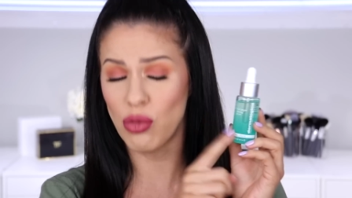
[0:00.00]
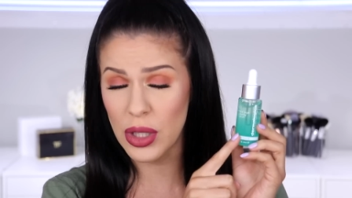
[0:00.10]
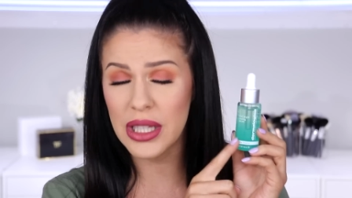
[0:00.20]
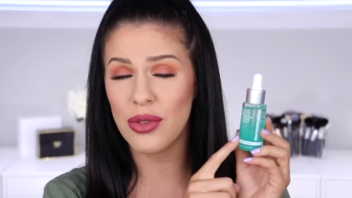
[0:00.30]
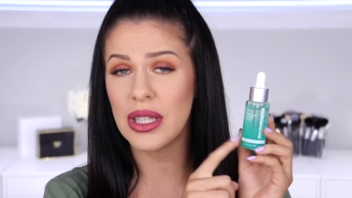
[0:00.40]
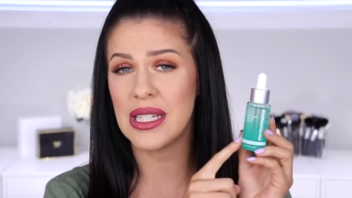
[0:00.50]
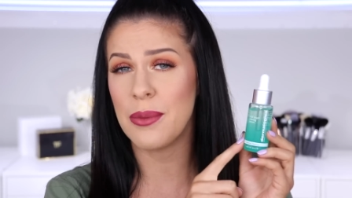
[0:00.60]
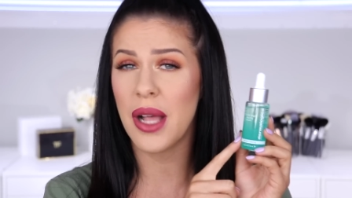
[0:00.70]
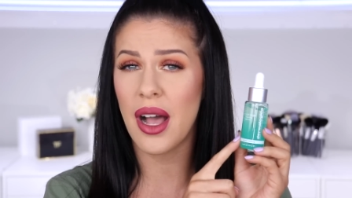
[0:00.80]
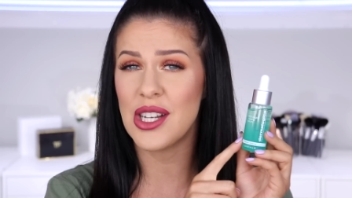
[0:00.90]
really, really
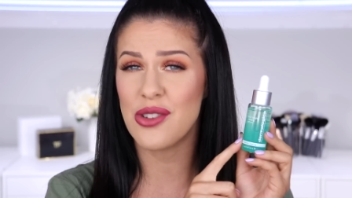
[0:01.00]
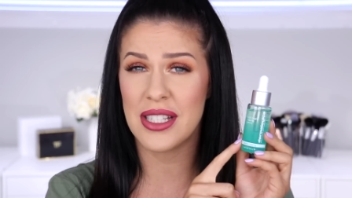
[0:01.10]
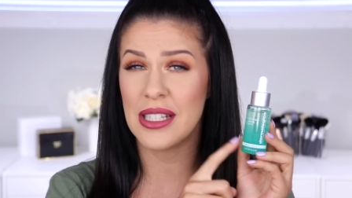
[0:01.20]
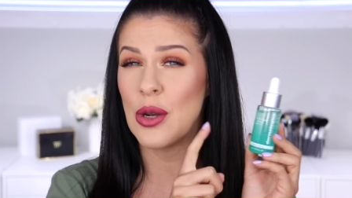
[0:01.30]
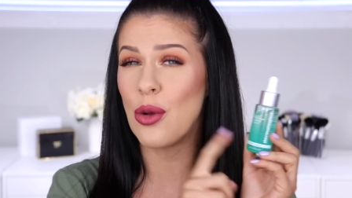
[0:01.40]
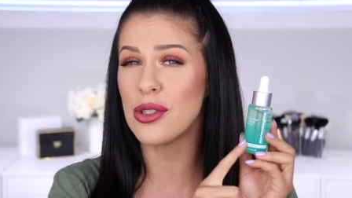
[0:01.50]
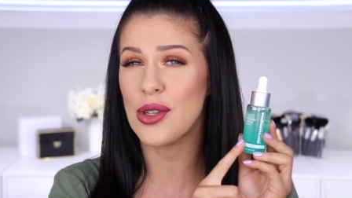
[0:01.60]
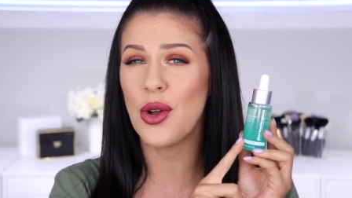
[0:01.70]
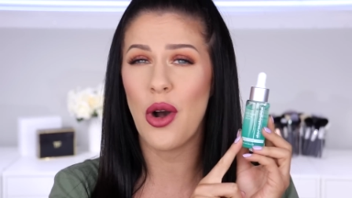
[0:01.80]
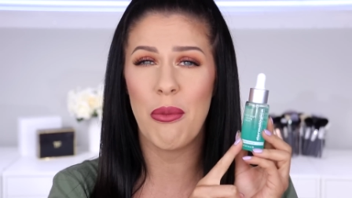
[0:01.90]
deeply hydrates and it
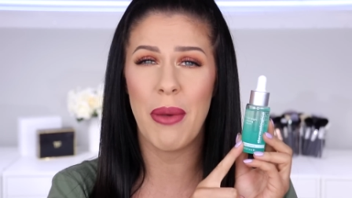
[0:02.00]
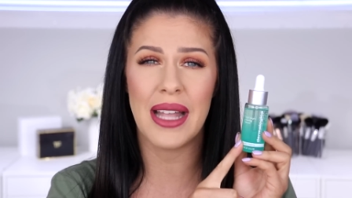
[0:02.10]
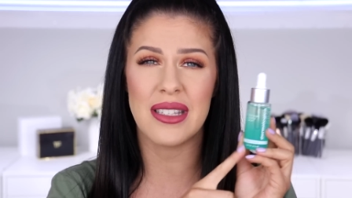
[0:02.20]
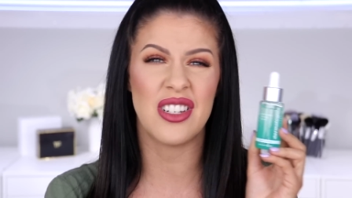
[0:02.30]
also combats,